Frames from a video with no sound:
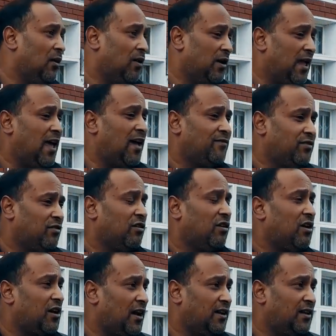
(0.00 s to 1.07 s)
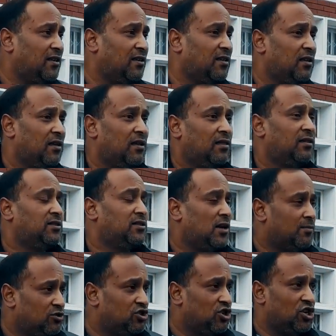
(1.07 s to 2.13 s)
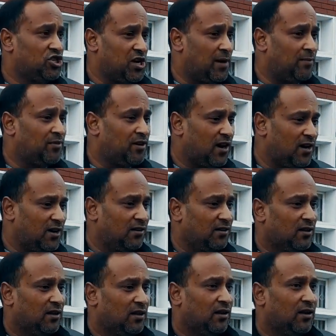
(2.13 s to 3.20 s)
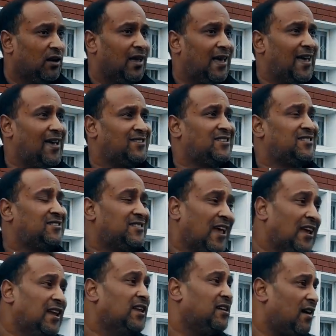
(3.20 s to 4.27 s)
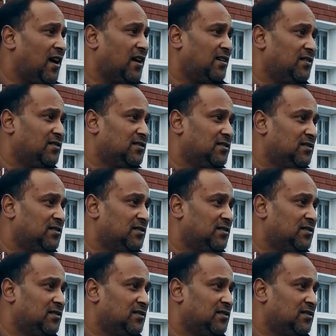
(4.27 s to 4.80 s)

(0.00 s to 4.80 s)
I want to have the car running the turbocharger upgrade as a daily ride.